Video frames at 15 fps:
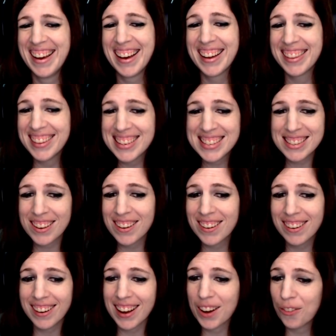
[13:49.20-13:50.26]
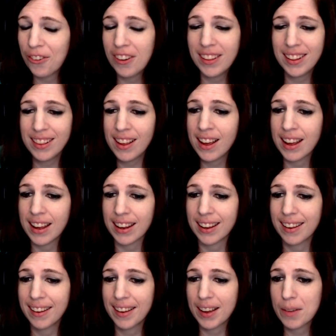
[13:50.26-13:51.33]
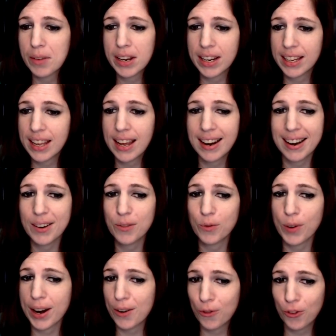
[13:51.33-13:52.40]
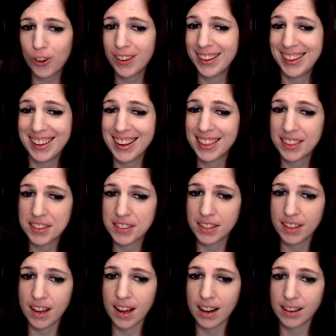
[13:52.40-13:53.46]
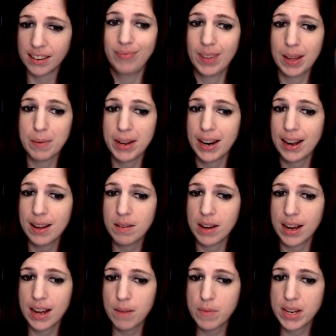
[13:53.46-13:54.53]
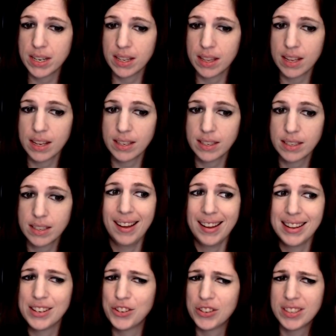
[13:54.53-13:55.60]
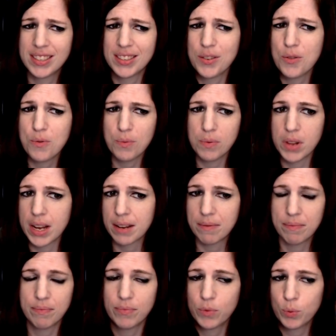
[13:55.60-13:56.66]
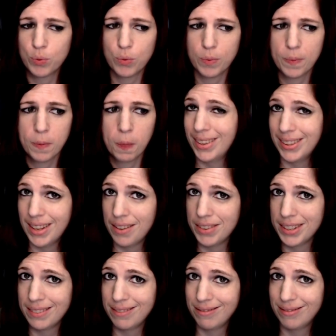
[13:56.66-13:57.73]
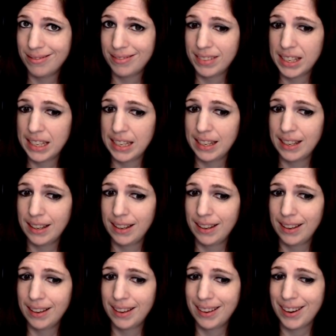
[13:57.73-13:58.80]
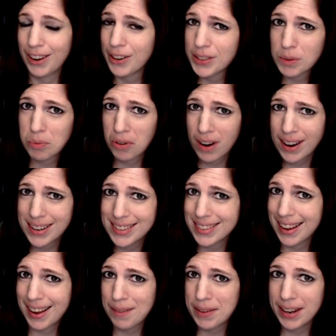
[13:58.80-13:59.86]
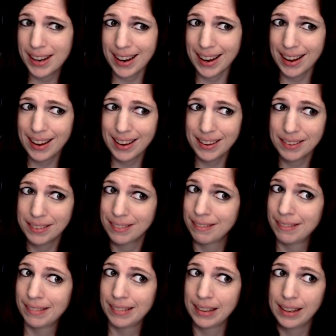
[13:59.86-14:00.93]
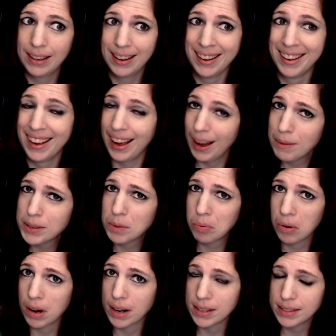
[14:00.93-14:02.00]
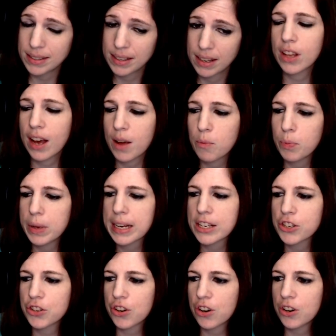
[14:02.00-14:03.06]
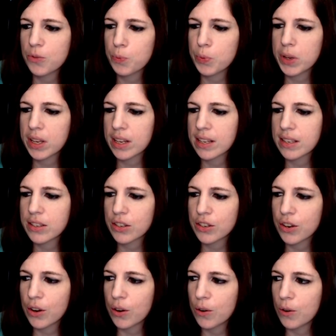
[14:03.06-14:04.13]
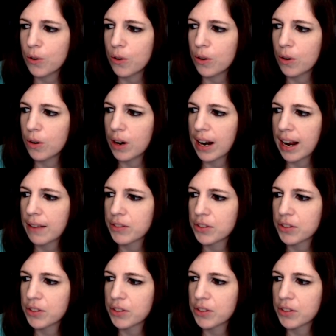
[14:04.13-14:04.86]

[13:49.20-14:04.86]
This song I really like. I mean, again, I really like this a lot. I mean, I'm into this. It's just so, like, love it. Are you surprised? I mean, I'm surprised. I pictured, because, you know, I had